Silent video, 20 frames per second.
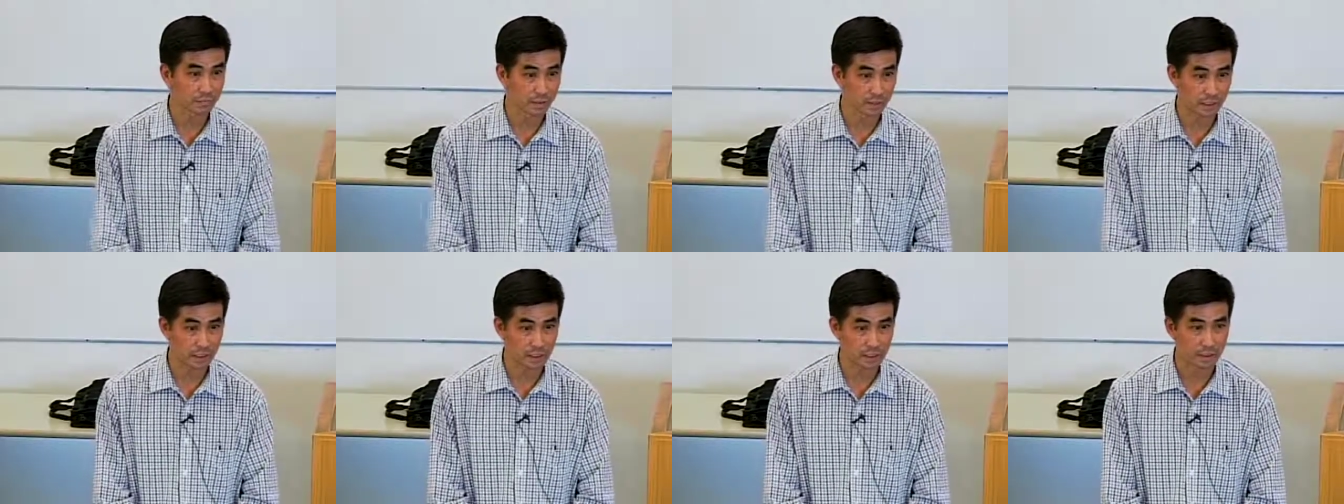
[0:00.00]
for
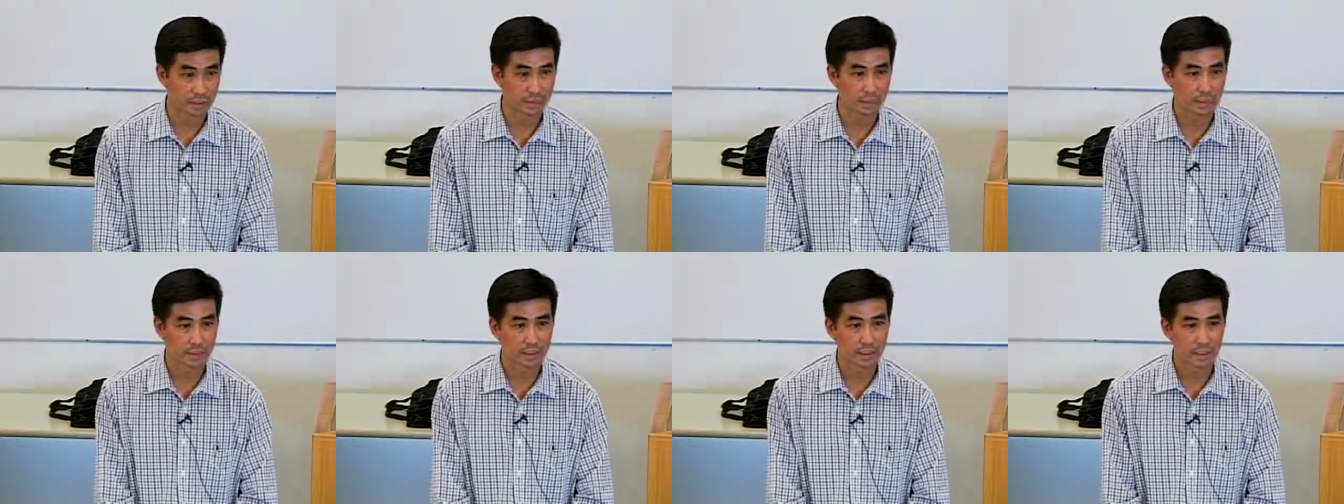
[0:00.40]
the kid.
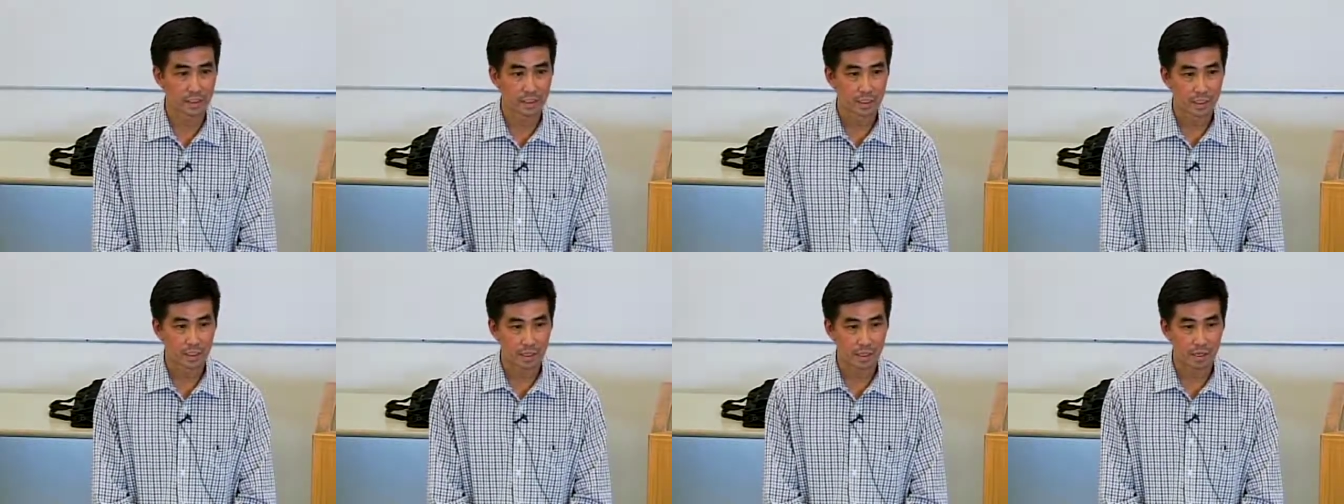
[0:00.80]

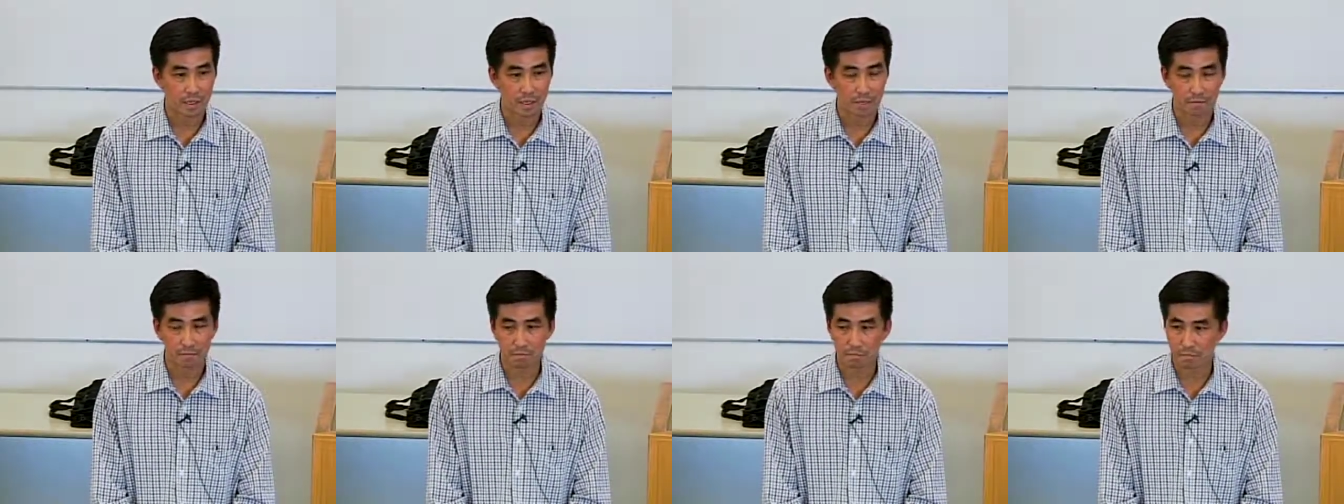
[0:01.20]

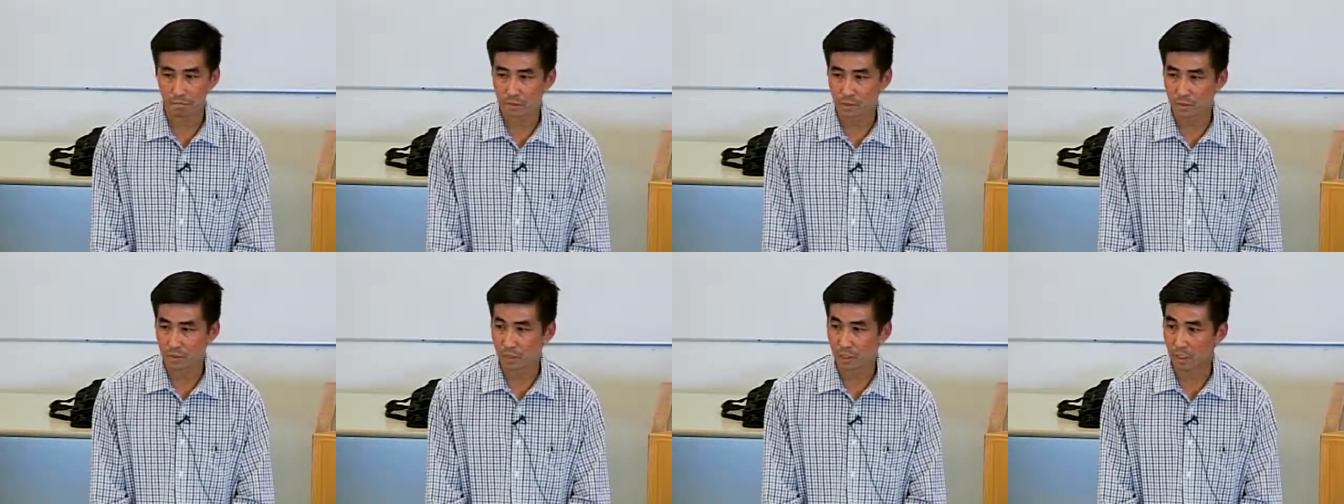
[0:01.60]
Um,
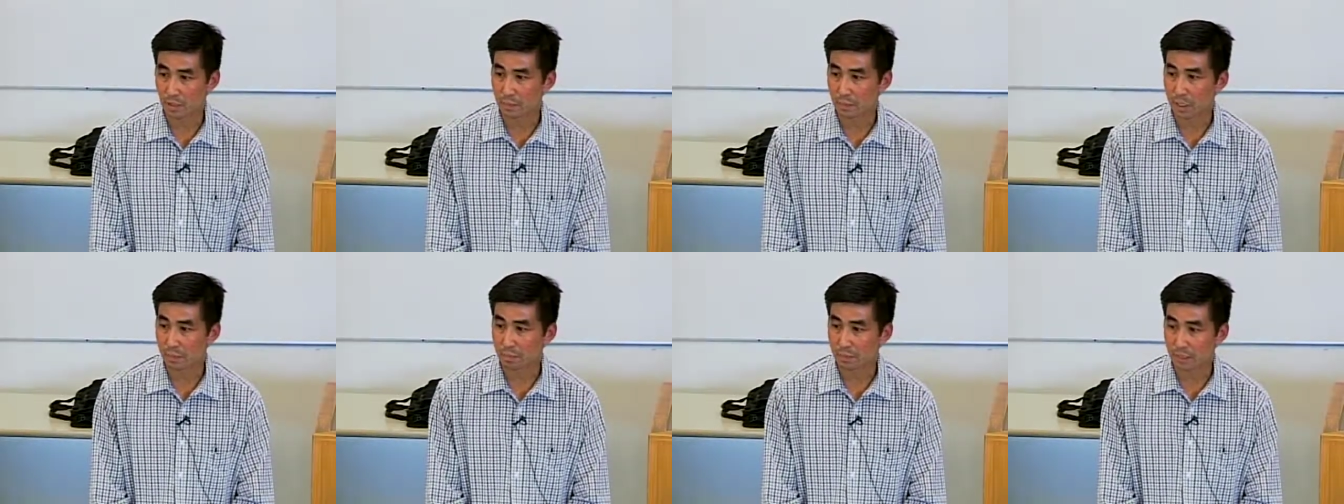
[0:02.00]
there
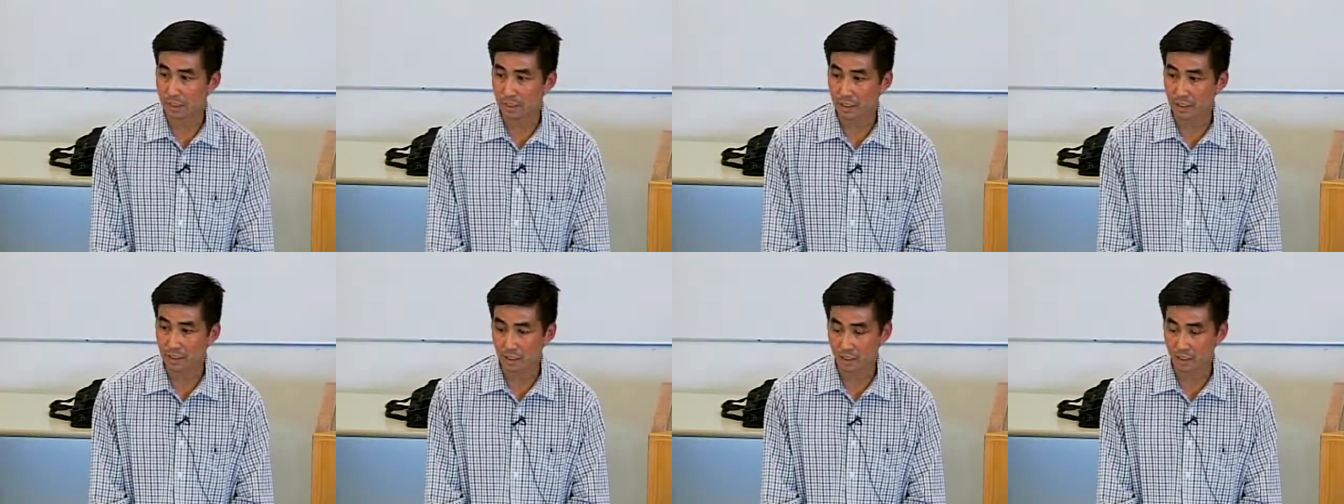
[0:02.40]
might be